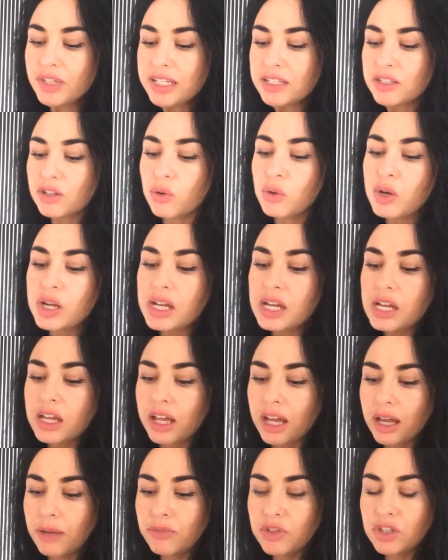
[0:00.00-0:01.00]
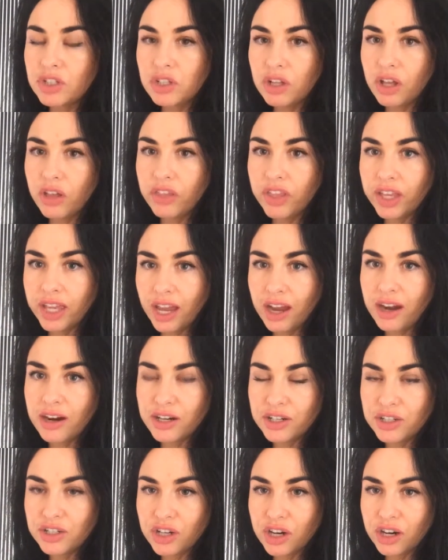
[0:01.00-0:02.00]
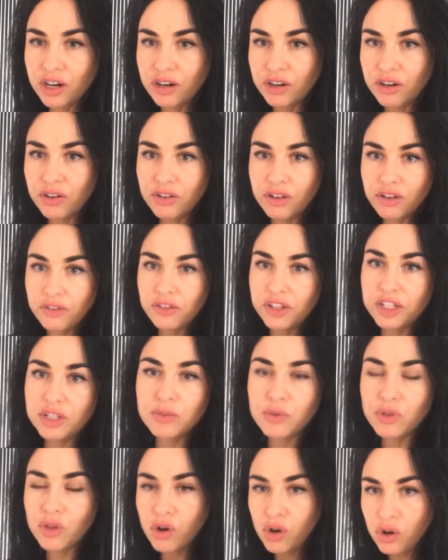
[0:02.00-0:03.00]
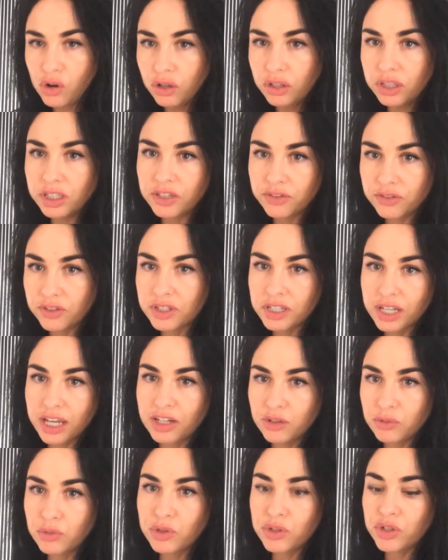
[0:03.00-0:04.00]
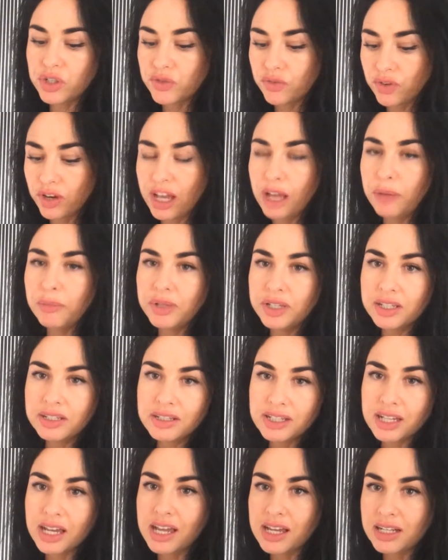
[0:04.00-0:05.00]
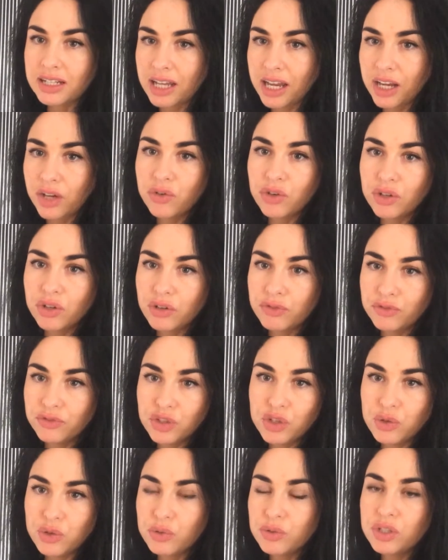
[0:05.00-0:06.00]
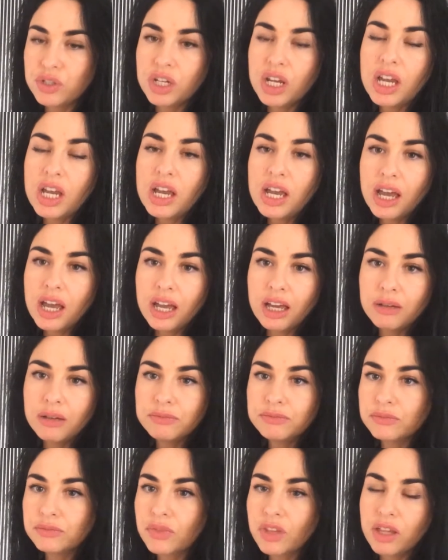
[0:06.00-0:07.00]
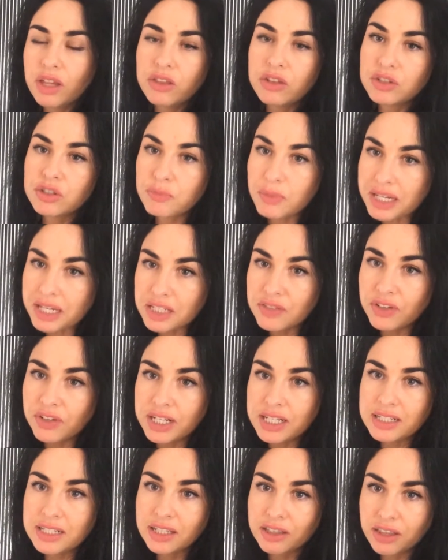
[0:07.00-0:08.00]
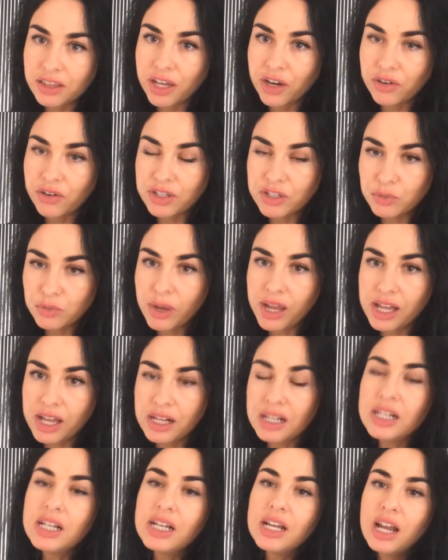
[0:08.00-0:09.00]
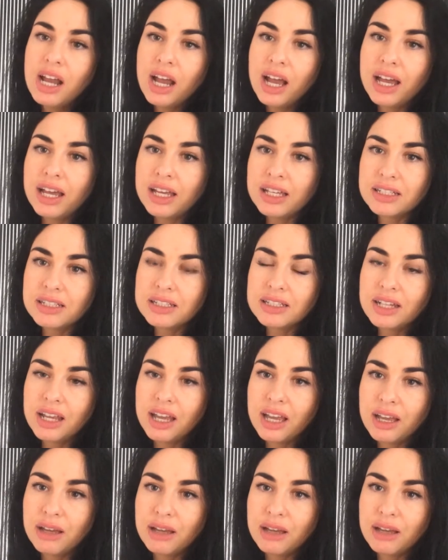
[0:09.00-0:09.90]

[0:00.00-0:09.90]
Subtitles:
So there's a lot, the cards are fitted with all the different kind of words for happy and sad, angry, confused. There's mixed feelings in there as well, and